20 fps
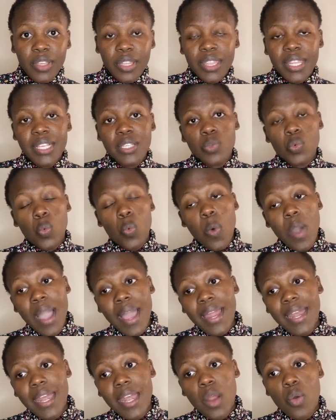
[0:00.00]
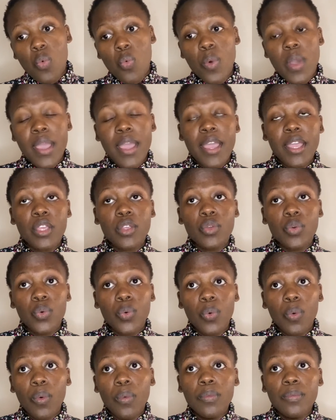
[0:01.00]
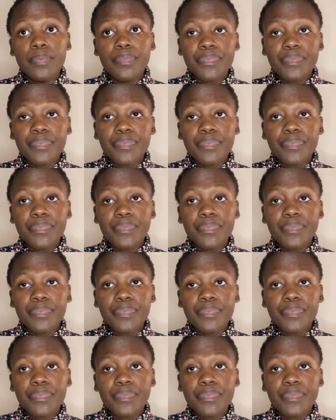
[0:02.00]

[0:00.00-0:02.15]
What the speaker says: There's one where you